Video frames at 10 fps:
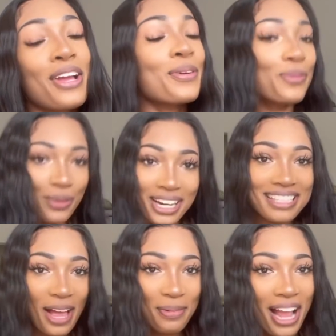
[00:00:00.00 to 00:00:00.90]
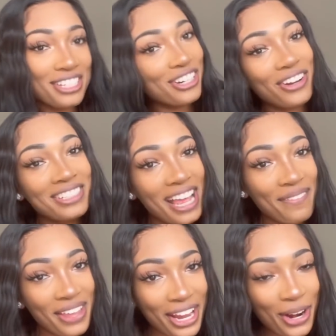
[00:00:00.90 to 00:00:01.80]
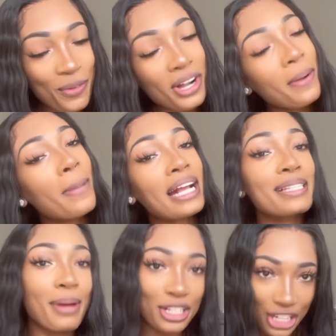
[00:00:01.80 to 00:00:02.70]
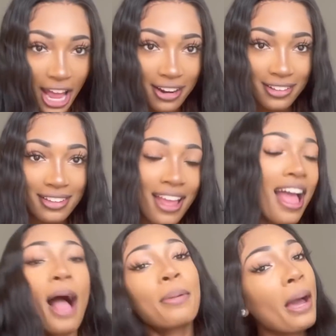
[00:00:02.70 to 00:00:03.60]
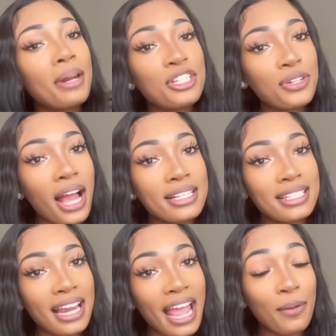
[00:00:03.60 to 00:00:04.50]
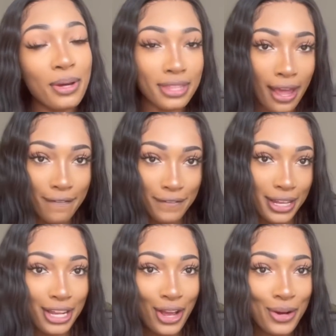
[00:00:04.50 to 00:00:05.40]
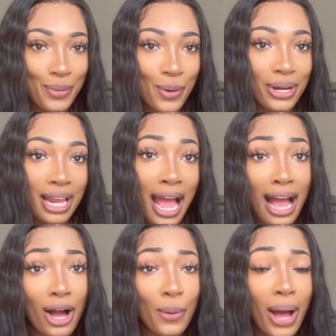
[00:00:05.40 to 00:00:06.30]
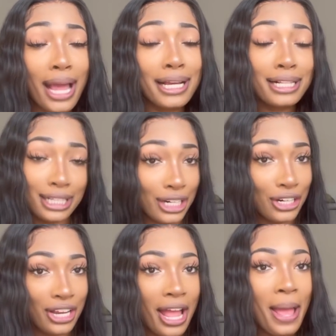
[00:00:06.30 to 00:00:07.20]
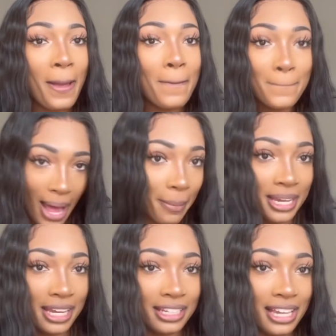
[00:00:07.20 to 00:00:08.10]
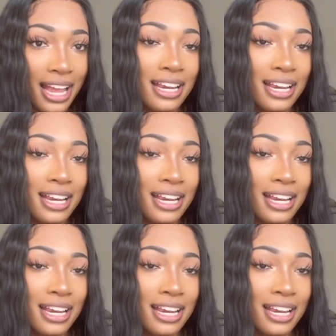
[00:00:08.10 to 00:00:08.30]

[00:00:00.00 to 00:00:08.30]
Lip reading: What is up, guys? Your girl Danny B here. Welcome back to my channel. I'm coming at you guys today with a video on how I cleared my bikini line.